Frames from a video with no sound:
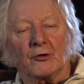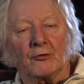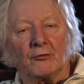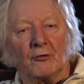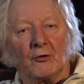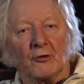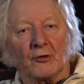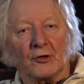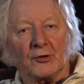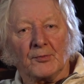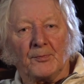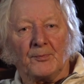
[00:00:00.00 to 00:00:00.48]

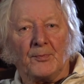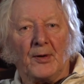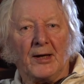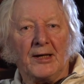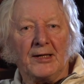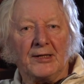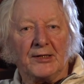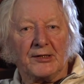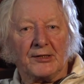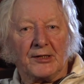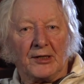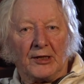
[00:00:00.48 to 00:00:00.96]
crooks
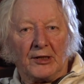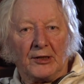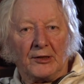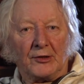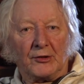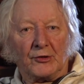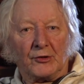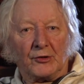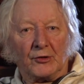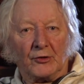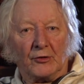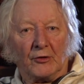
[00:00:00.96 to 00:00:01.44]
based
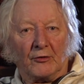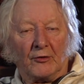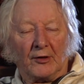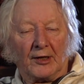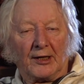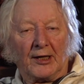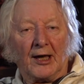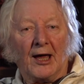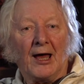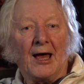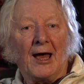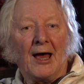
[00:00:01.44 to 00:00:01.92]
in
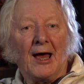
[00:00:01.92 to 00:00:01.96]
Zurich